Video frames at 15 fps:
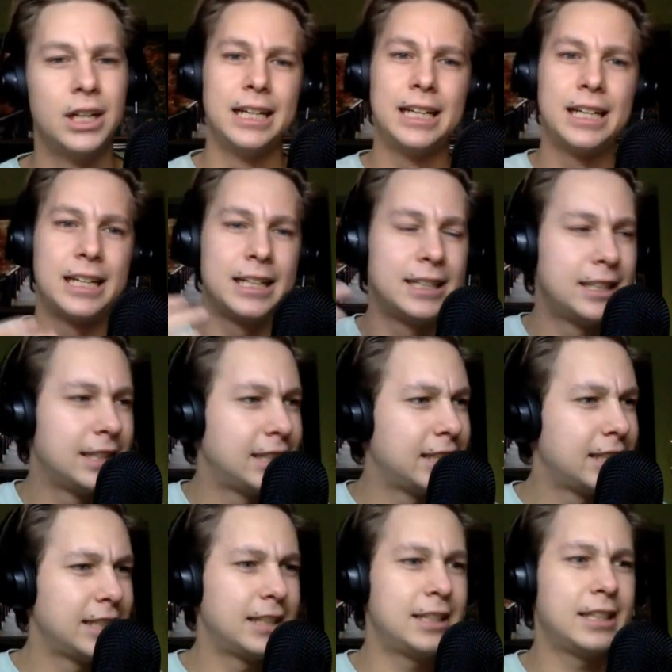And,
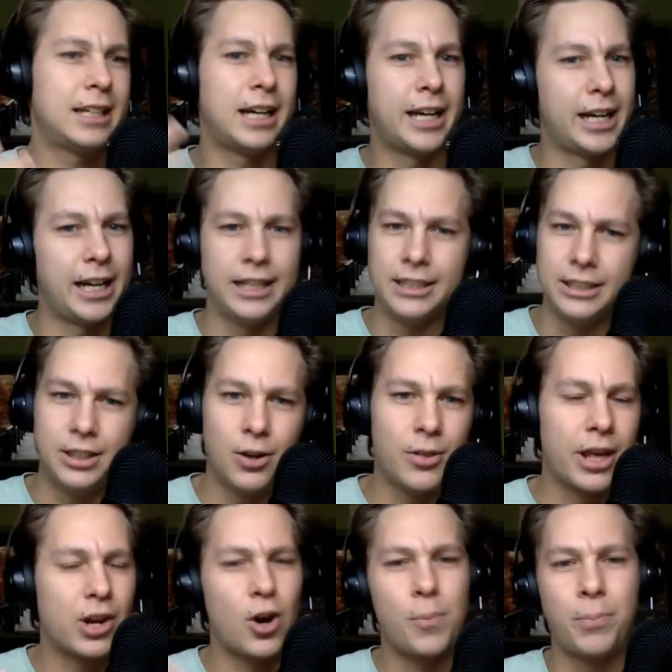you know,
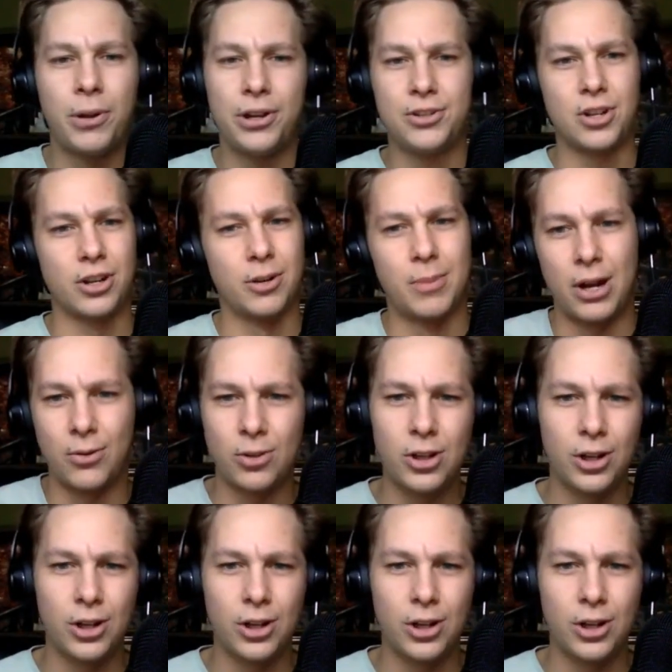that all plays on your mind.